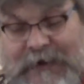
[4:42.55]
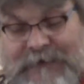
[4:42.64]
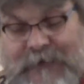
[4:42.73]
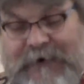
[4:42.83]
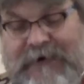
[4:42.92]

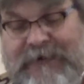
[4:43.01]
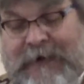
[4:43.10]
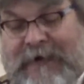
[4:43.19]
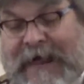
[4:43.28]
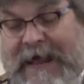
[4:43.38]
for
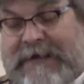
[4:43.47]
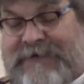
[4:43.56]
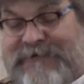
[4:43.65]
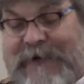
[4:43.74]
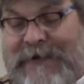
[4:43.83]
their lack
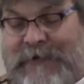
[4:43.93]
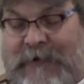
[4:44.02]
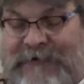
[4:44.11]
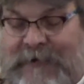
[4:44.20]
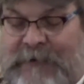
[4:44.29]
of faith
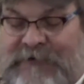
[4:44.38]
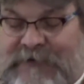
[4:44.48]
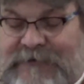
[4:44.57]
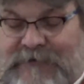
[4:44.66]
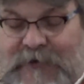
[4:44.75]
or if he was
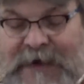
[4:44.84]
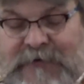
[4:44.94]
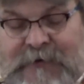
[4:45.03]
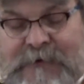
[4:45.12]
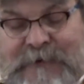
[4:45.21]
just trying
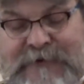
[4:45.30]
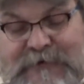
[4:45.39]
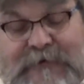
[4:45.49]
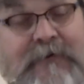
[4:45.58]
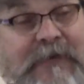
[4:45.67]
to
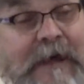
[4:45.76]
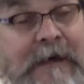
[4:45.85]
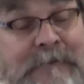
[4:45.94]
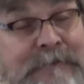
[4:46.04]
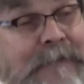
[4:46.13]
reassure
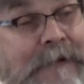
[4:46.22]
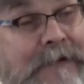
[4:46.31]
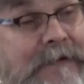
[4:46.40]
them.